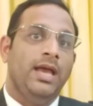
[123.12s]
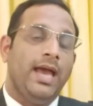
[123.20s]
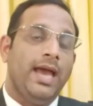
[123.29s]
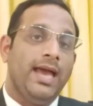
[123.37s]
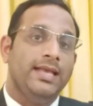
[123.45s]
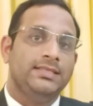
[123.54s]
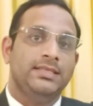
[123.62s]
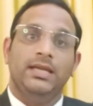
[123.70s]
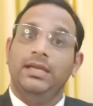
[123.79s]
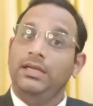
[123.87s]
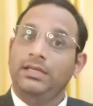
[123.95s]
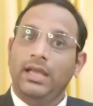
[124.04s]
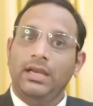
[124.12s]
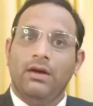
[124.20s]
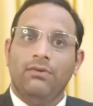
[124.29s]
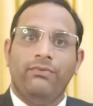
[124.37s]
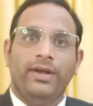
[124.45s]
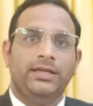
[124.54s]
as it can
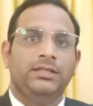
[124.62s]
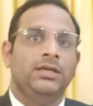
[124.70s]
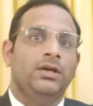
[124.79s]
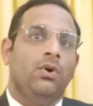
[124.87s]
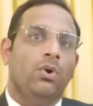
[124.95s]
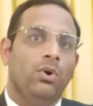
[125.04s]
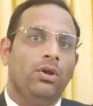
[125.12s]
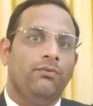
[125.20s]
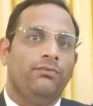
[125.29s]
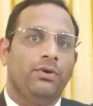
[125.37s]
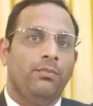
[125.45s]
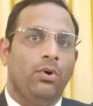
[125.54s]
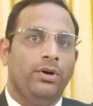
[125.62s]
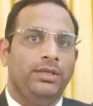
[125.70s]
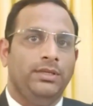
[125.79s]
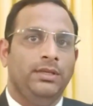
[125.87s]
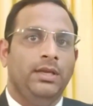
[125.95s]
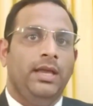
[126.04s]
affect whole of your body.
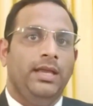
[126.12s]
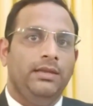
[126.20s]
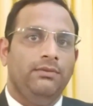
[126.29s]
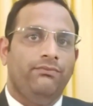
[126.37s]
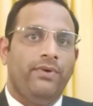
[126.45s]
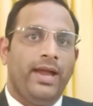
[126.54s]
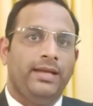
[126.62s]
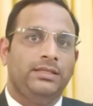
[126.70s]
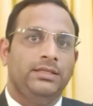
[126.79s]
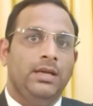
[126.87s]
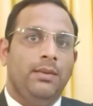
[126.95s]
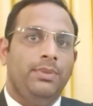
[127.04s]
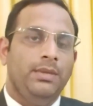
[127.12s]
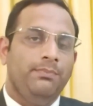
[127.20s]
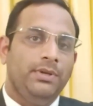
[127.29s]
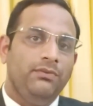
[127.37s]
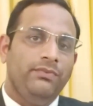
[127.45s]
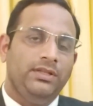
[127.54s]
In fact, people
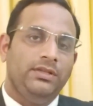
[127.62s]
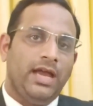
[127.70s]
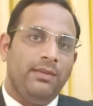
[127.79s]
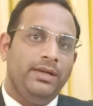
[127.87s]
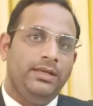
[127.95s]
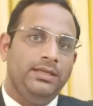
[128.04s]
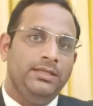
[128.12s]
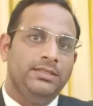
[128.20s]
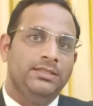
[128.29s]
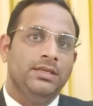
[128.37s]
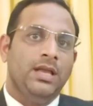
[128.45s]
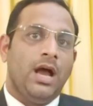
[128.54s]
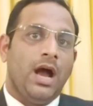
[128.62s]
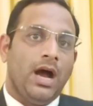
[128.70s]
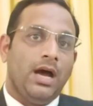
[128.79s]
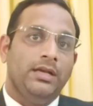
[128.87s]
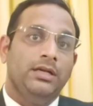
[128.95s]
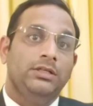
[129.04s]
with diabetes
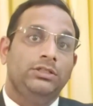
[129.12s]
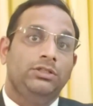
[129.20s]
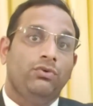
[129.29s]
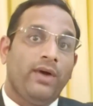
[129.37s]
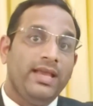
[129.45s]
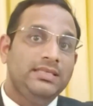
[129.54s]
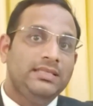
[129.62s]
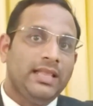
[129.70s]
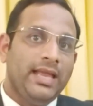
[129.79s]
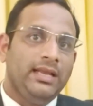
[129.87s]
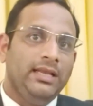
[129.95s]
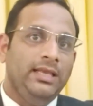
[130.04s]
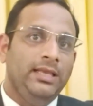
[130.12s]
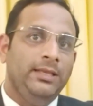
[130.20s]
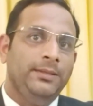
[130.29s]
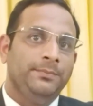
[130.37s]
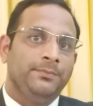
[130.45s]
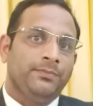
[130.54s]
are twice likely
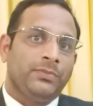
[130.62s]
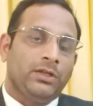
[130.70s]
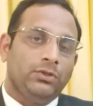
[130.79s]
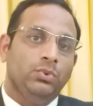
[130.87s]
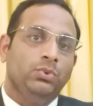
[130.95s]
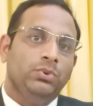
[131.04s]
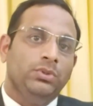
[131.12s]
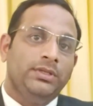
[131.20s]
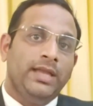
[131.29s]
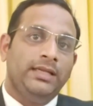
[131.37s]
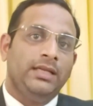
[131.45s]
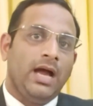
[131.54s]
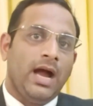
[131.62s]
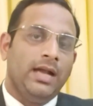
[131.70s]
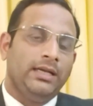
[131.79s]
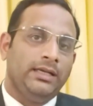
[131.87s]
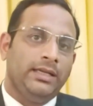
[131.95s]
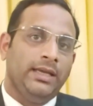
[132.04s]
to get a heart
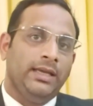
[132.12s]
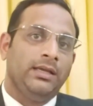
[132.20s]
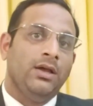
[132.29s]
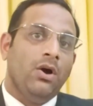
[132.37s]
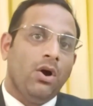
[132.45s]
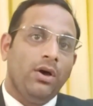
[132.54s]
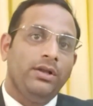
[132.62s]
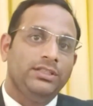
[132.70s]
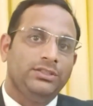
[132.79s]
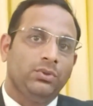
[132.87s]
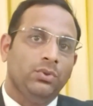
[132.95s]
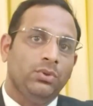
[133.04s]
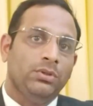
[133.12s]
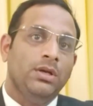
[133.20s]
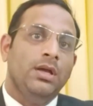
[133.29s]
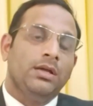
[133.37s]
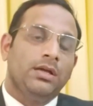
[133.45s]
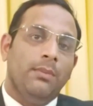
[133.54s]
attack or a stroke
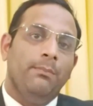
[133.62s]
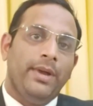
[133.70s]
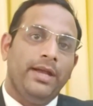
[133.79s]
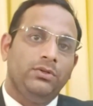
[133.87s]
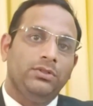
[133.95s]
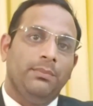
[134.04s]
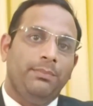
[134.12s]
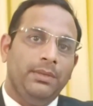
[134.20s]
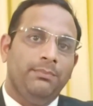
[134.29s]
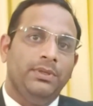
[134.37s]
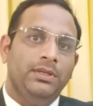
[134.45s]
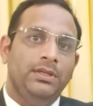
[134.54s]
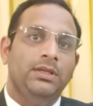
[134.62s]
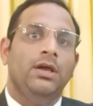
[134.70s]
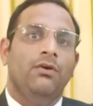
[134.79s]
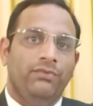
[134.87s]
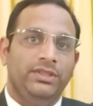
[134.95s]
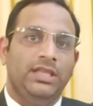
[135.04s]
compared to the people
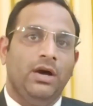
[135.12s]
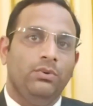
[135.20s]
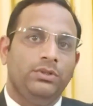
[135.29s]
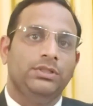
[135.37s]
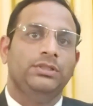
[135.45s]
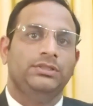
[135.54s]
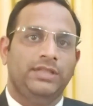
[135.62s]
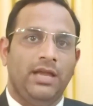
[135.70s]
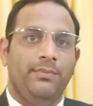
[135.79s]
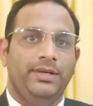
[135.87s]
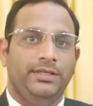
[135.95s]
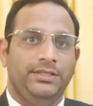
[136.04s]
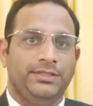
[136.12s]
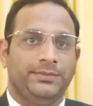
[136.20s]
without diabetes.